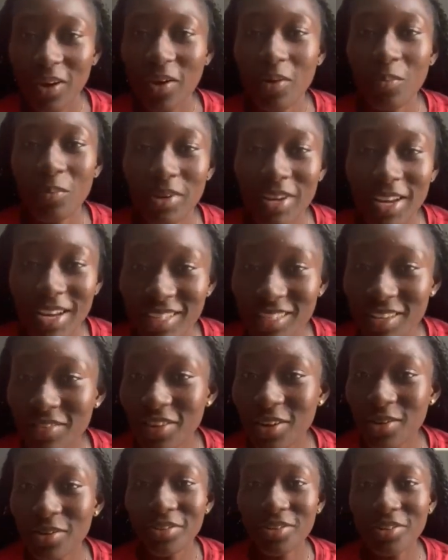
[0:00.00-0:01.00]
reproductive
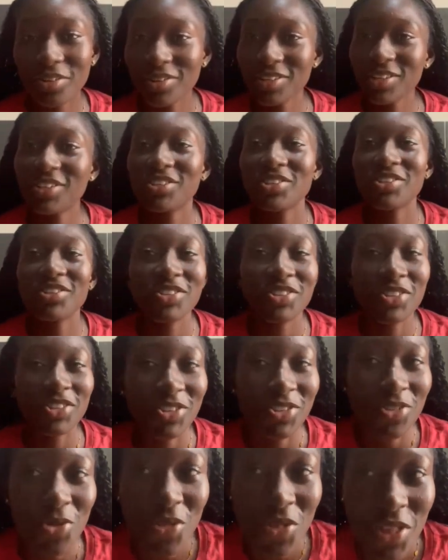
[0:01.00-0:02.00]
health conditions
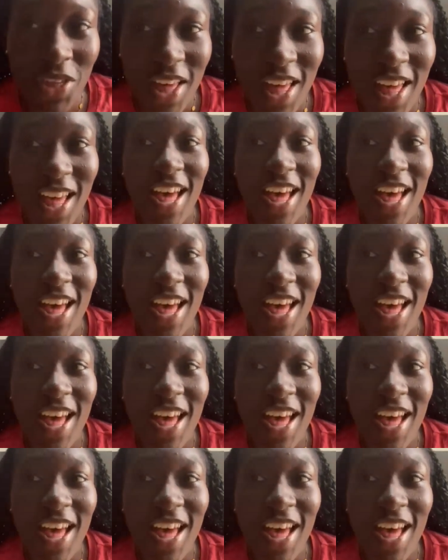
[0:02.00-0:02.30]
in youth